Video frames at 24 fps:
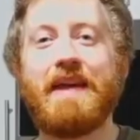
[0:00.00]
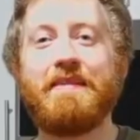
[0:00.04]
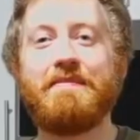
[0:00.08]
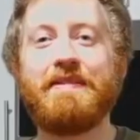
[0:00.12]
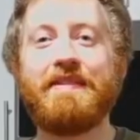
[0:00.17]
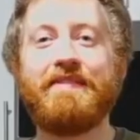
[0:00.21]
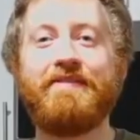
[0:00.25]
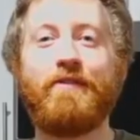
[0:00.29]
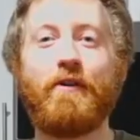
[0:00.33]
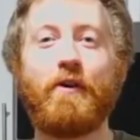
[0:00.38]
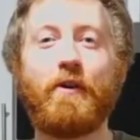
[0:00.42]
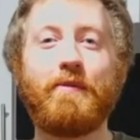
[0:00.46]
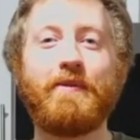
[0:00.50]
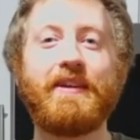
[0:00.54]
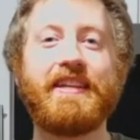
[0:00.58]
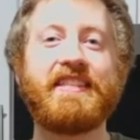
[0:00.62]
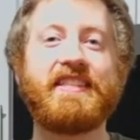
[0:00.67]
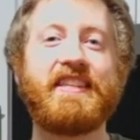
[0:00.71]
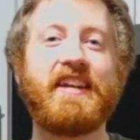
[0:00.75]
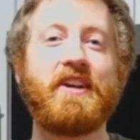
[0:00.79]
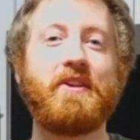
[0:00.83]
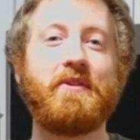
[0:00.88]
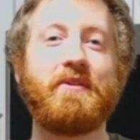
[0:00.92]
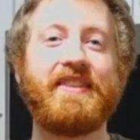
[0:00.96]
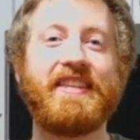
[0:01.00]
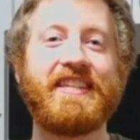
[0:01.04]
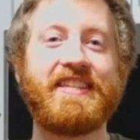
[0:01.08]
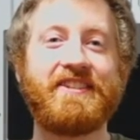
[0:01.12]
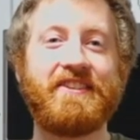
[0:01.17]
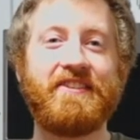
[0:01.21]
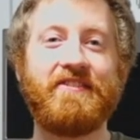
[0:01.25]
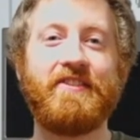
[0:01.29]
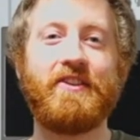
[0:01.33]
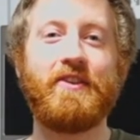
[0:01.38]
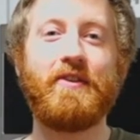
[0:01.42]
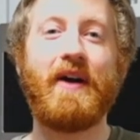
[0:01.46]
Before we get started with this
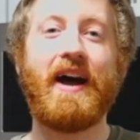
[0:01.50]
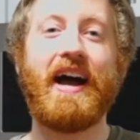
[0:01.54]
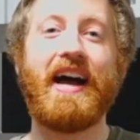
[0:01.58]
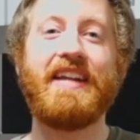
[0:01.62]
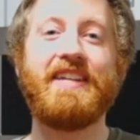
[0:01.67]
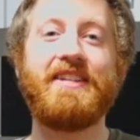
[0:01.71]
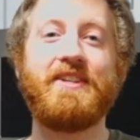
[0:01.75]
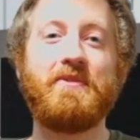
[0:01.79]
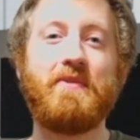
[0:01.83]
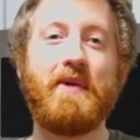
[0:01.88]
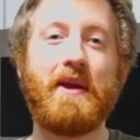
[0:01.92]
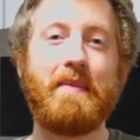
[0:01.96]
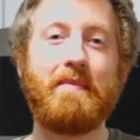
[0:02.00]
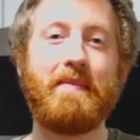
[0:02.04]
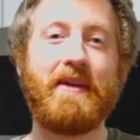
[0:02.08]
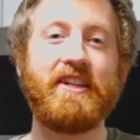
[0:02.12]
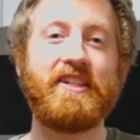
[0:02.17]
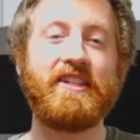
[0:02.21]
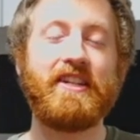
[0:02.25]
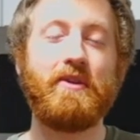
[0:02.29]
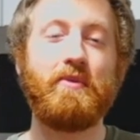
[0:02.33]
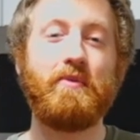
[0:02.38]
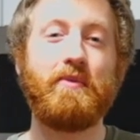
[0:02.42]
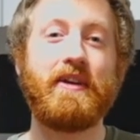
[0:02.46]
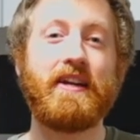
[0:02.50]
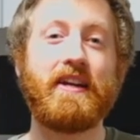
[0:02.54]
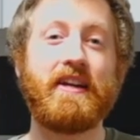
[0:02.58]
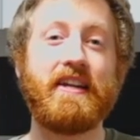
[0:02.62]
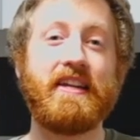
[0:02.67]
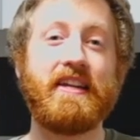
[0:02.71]
review, I do want to mention we are